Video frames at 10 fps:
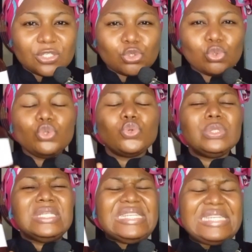so you
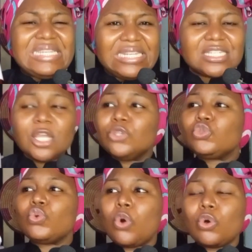need
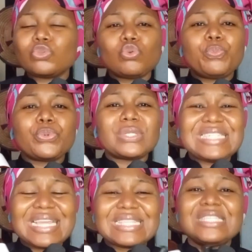to also
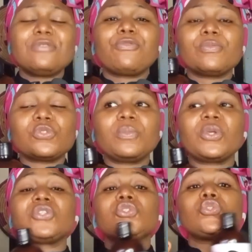protect it from sun,
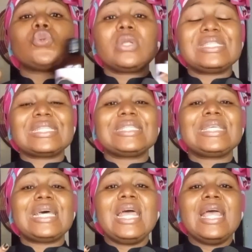because sun is another